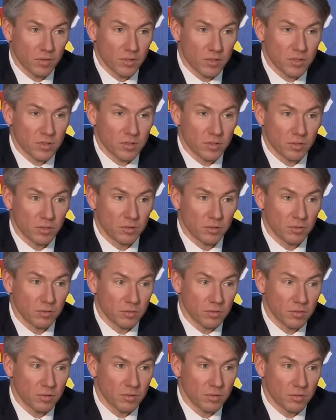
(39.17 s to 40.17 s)
It's no,
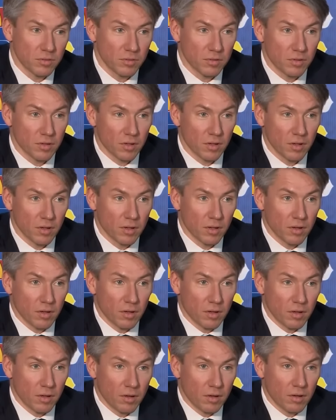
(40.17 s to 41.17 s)

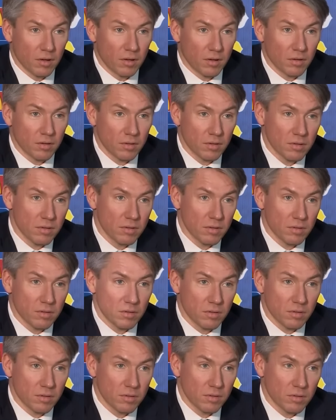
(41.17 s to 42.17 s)
uh,
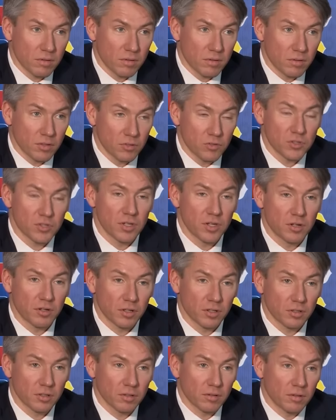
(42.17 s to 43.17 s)
no
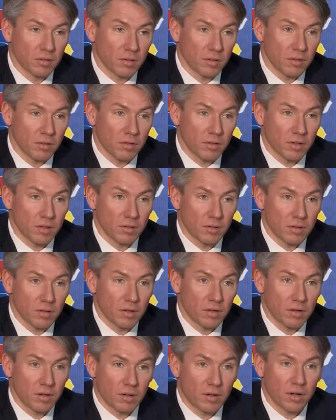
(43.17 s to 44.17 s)
secrets that
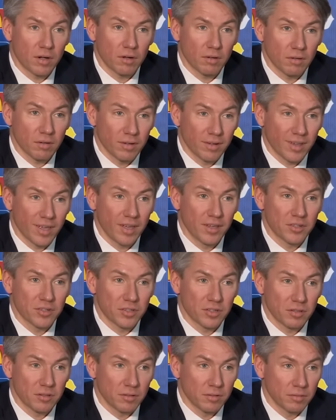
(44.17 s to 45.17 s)
there are
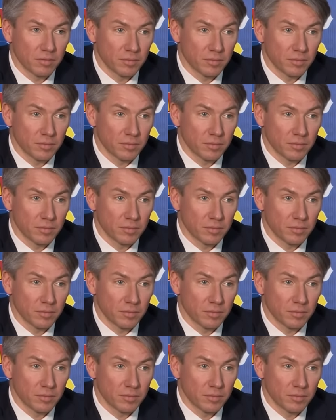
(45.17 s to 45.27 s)
occasional